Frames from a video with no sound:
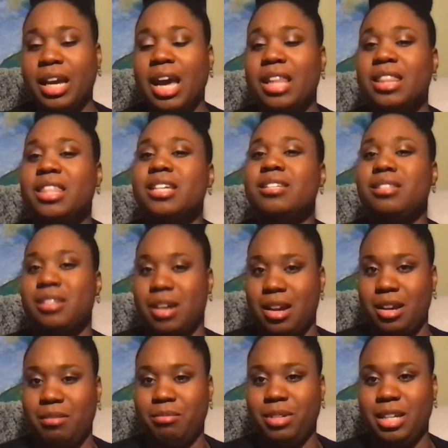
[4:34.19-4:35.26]
At this
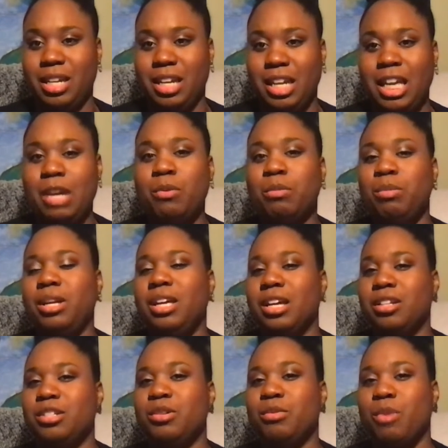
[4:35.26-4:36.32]
time, he would
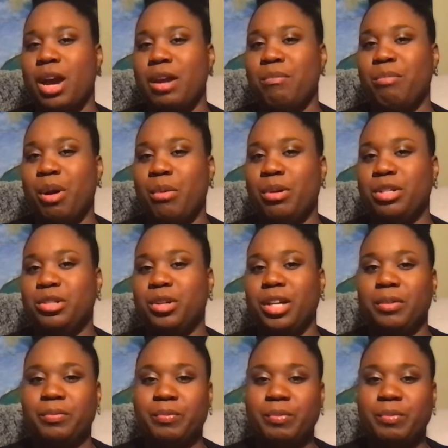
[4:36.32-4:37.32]
begin to write poetry.